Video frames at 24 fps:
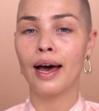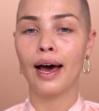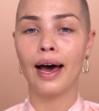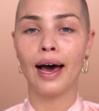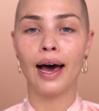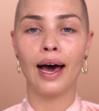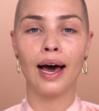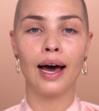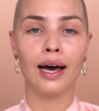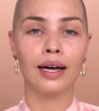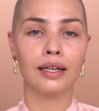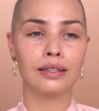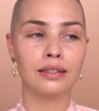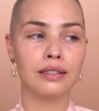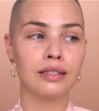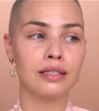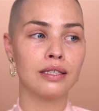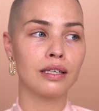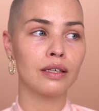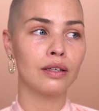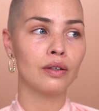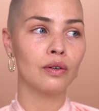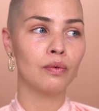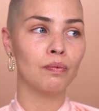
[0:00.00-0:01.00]

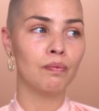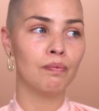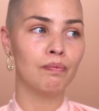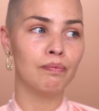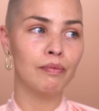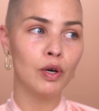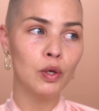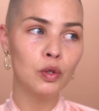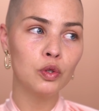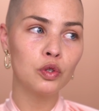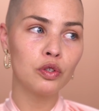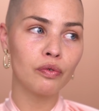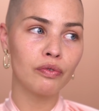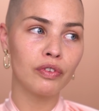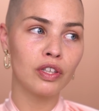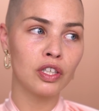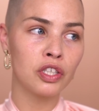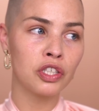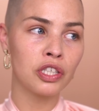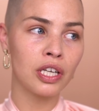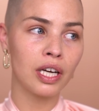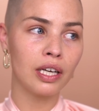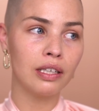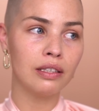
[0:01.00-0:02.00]
and most of the
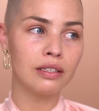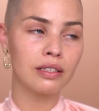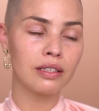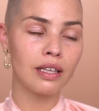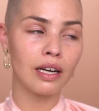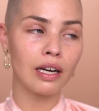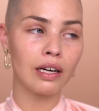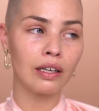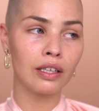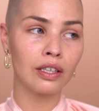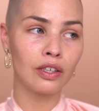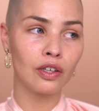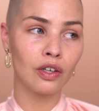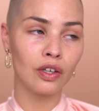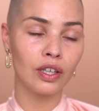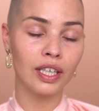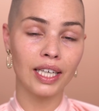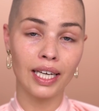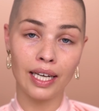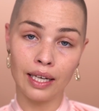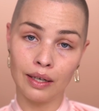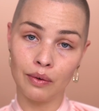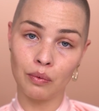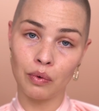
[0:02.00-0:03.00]
shades that I got
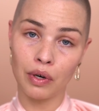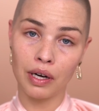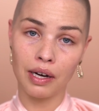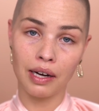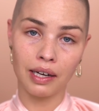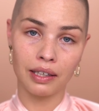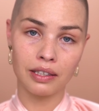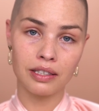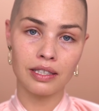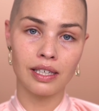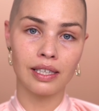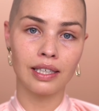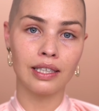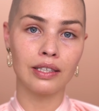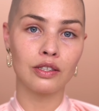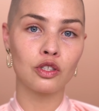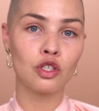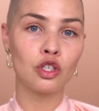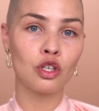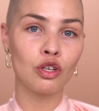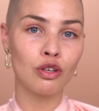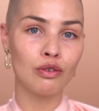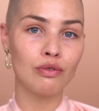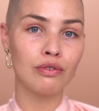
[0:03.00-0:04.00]
in were actually
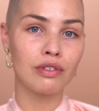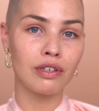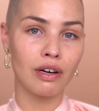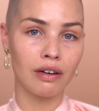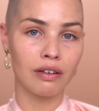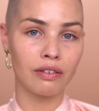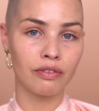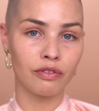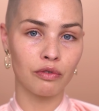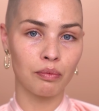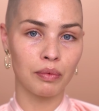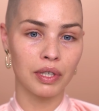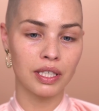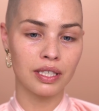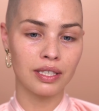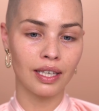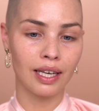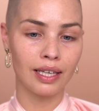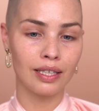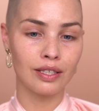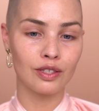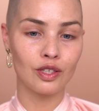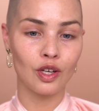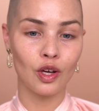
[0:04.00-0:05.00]
too dark for my
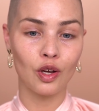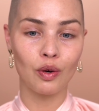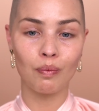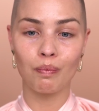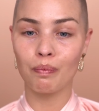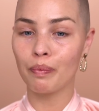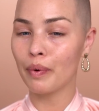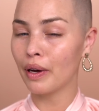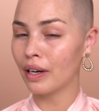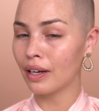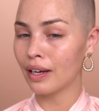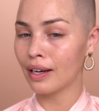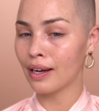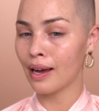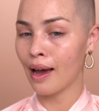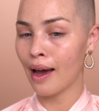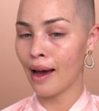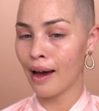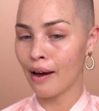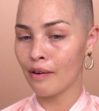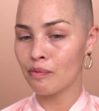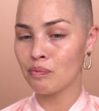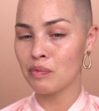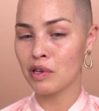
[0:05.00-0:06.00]
skin tone, but I
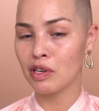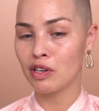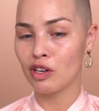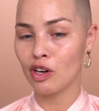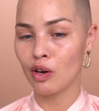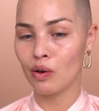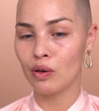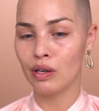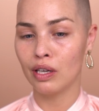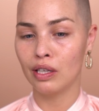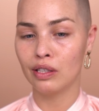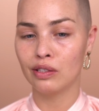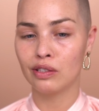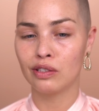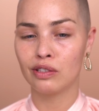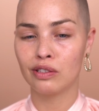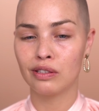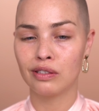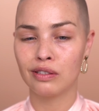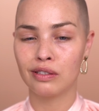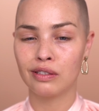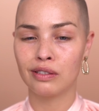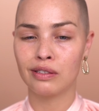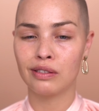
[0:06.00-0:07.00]
have been going
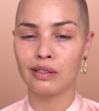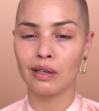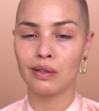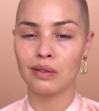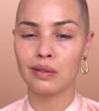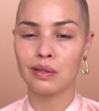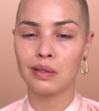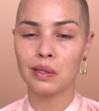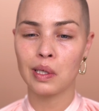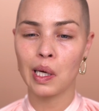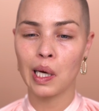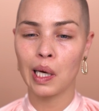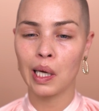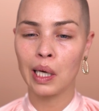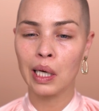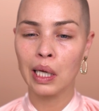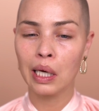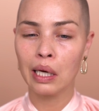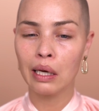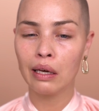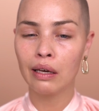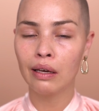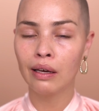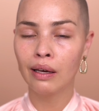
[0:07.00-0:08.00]
sun
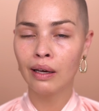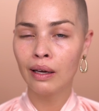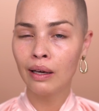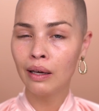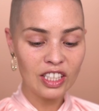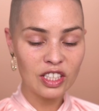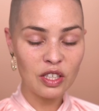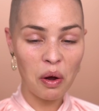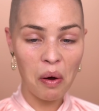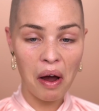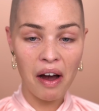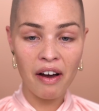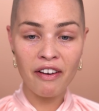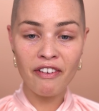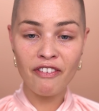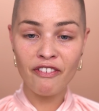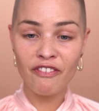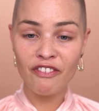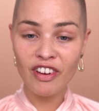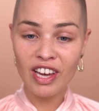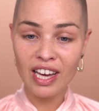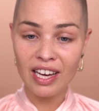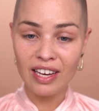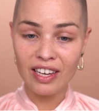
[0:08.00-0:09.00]
tanning. So I
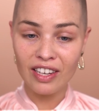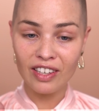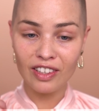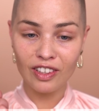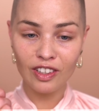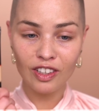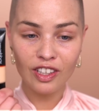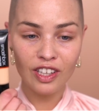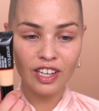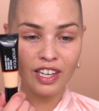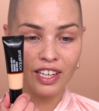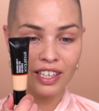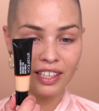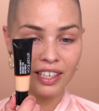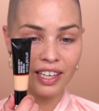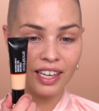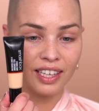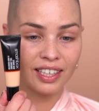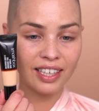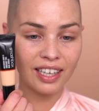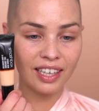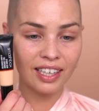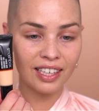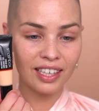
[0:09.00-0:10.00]
feel
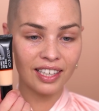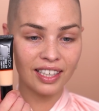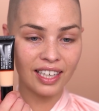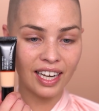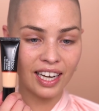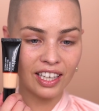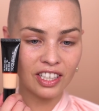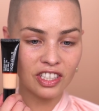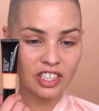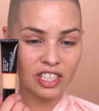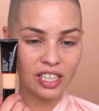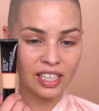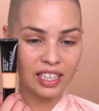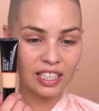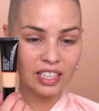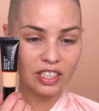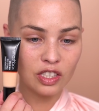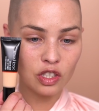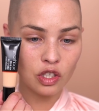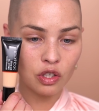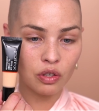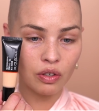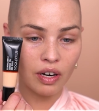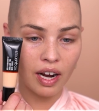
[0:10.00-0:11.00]
like I can actually
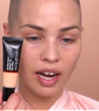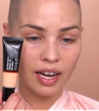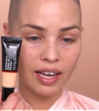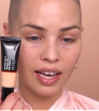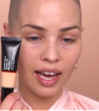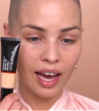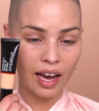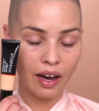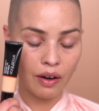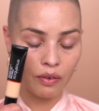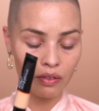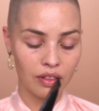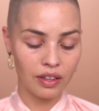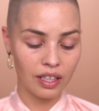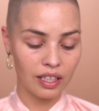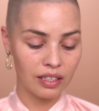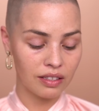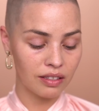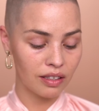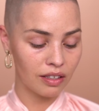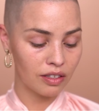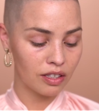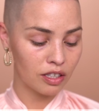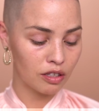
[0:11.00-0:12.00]
try out
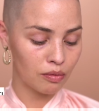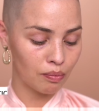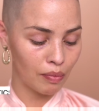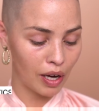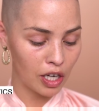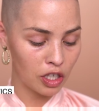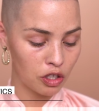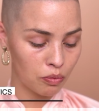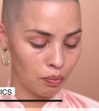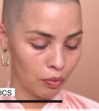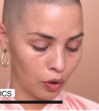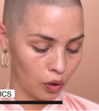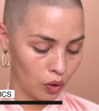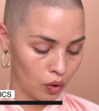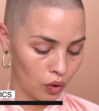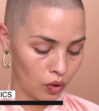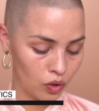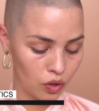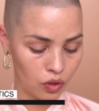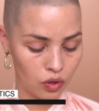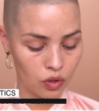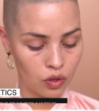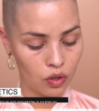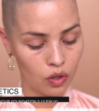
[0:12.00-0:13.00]
this
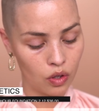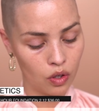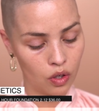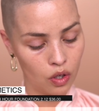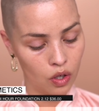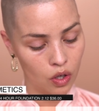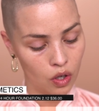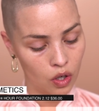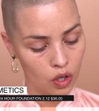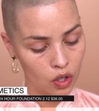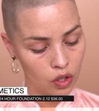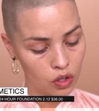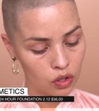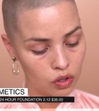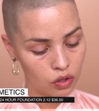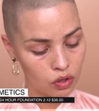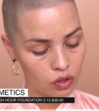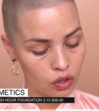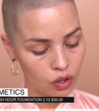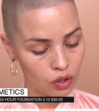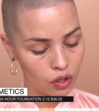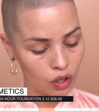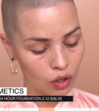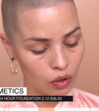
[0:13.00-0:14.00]
SMASHBOX
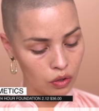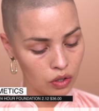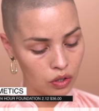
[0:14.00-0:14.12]
Studio